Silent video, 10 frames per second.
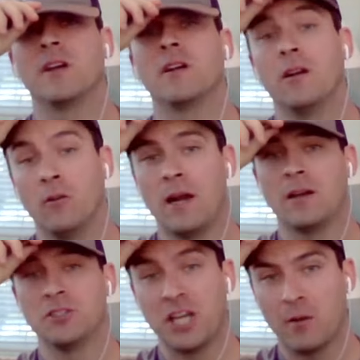there
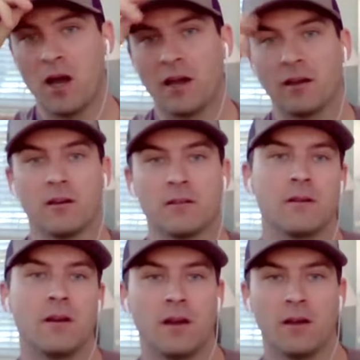around Jack Miner
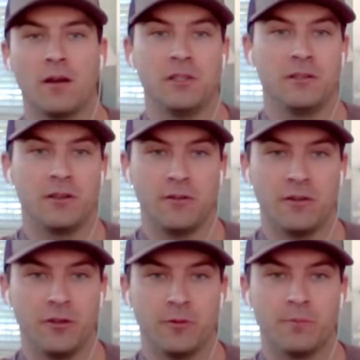I mean, you know,
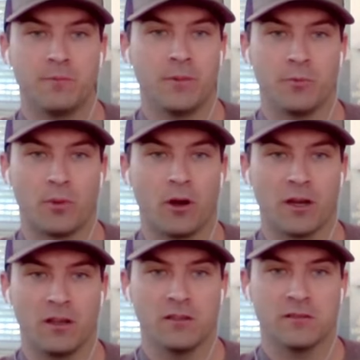they're your your
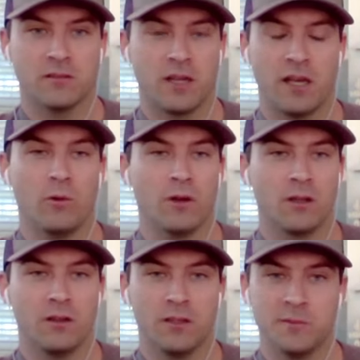part geese. Like every
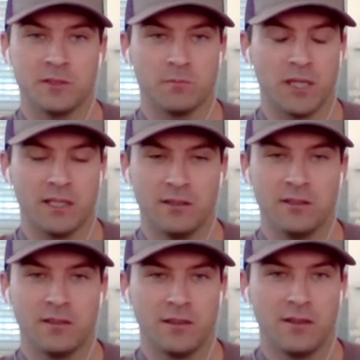one of them is
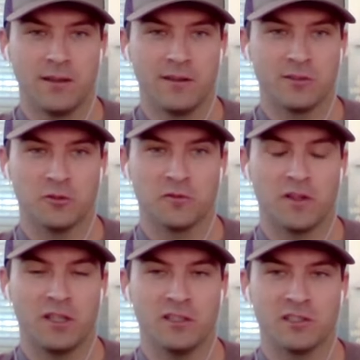banded, mm-hmm. so it's
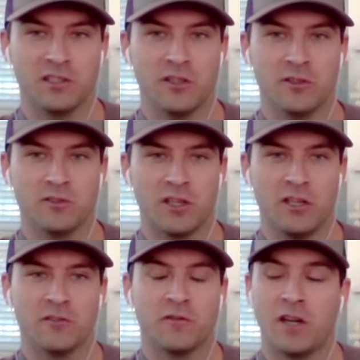funny to see those.
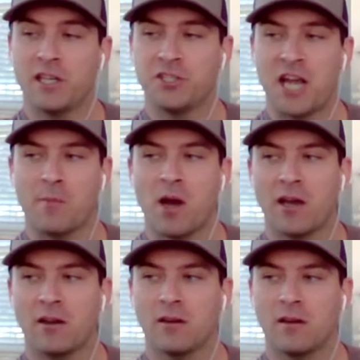And it's funny at Jack
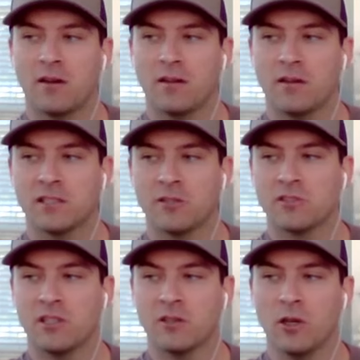Miner because I
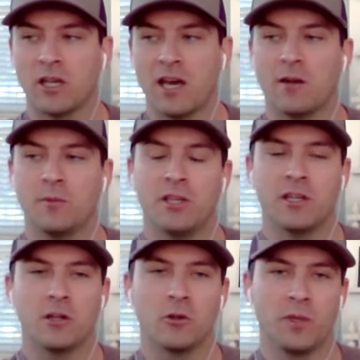was sitting there looking at them, and
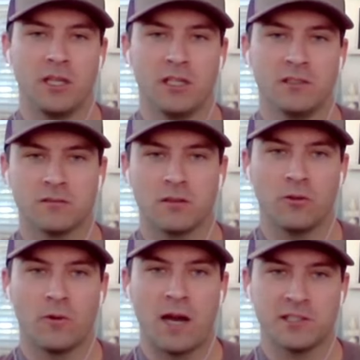you had a group of geese
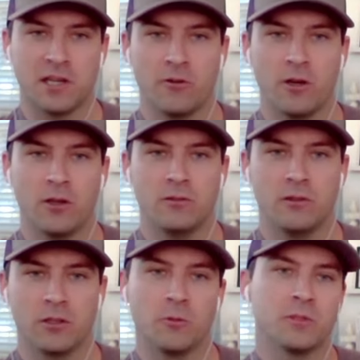on the right side of the
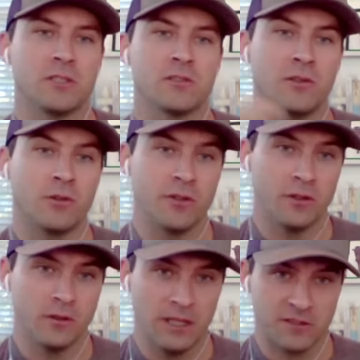road and a group of geese on, on the
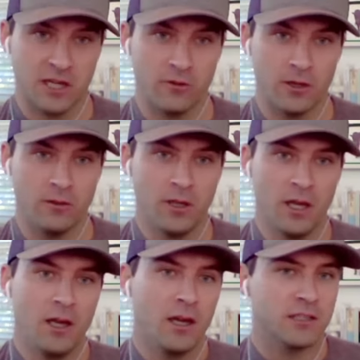left side of the road.
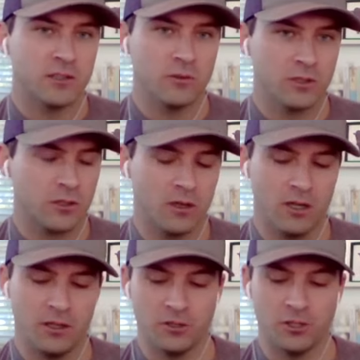And I said, "What's
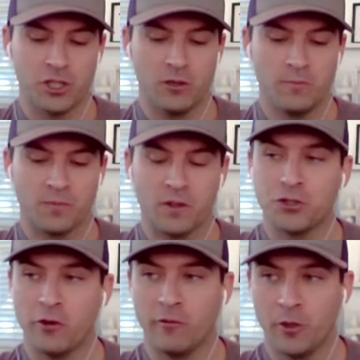going on here, Joe?"
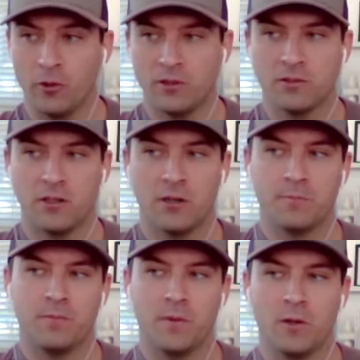And Joe Vermeulen's
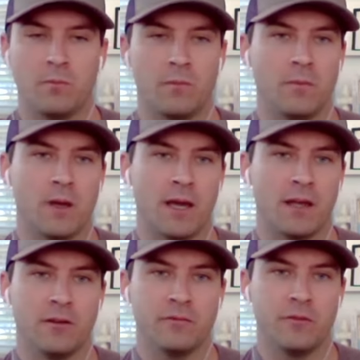their you know
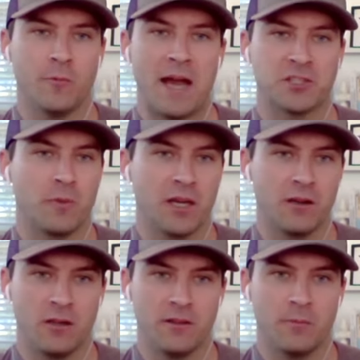head of their master
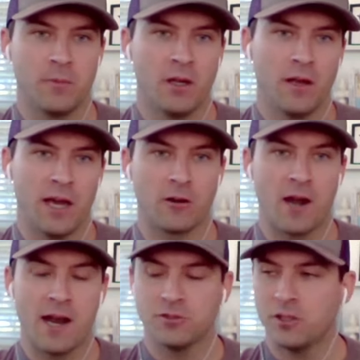bander and their head
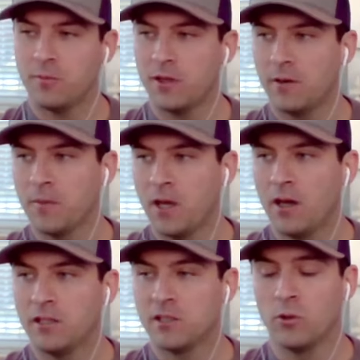of grounds up there.
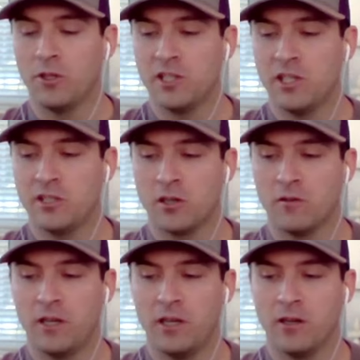He said, "Well, these geese
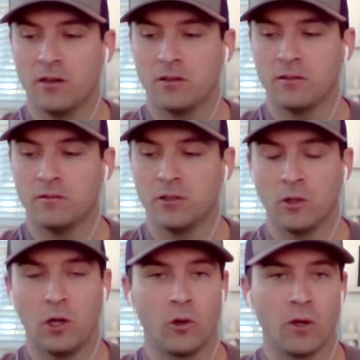over here."
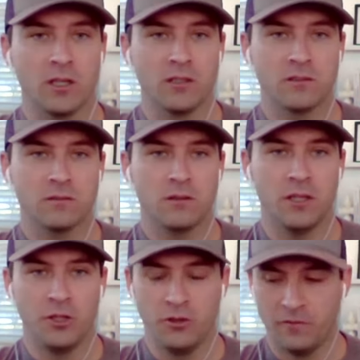They're local geese,
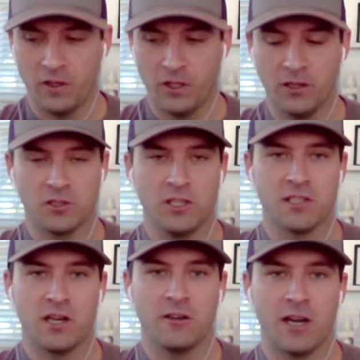and you can feed those
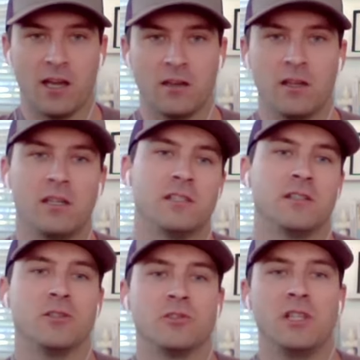geese out of your hand. He
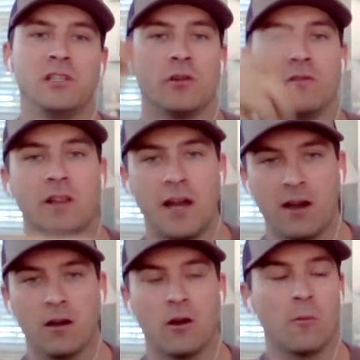said those geese over
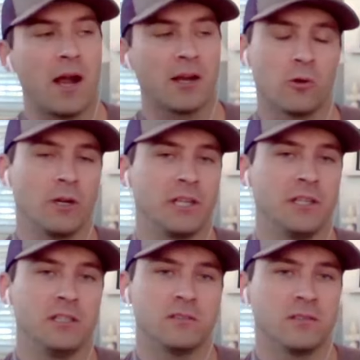there are migratory
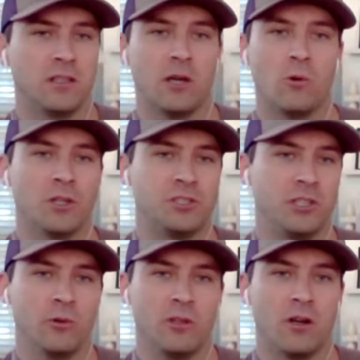geese, and they won't let
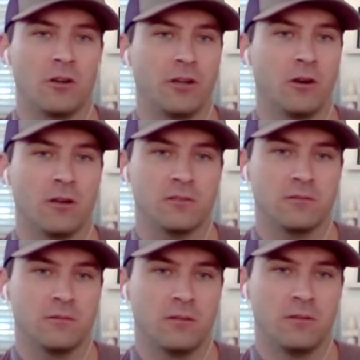you get within 100
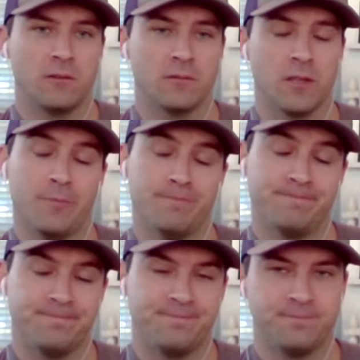yards. So,
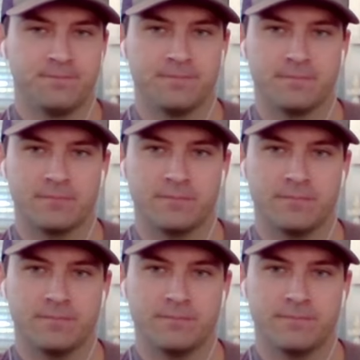oh
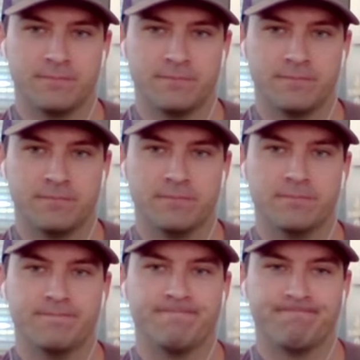really?
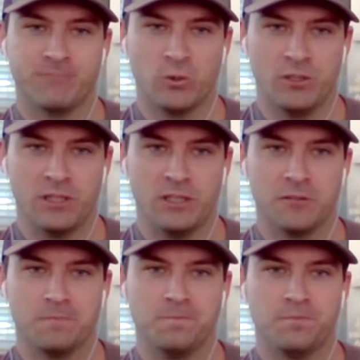See, that's
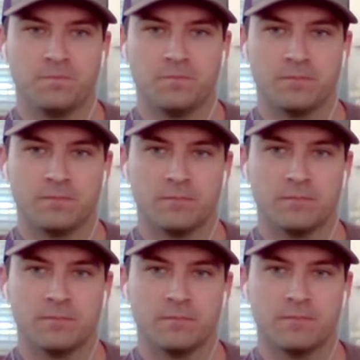interesting because
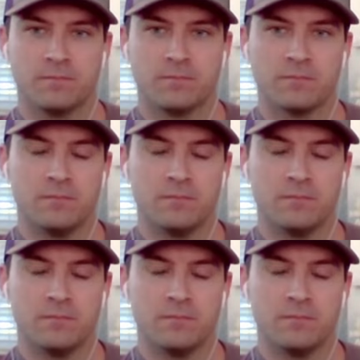uh, where we